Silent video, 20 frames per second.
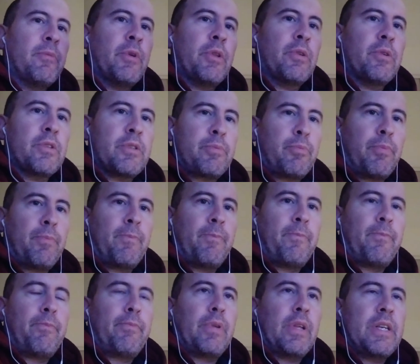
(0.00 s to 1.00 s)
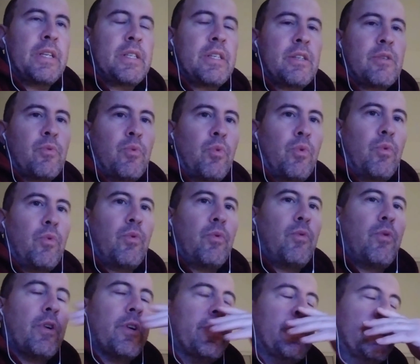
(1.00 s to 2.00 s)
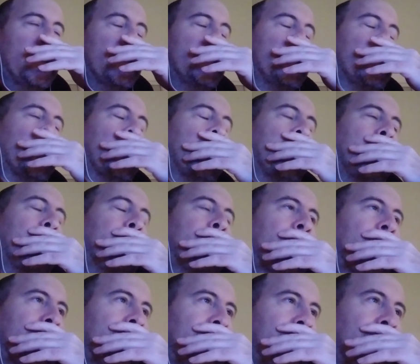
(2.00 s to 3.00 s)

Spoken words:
of those places where these Magna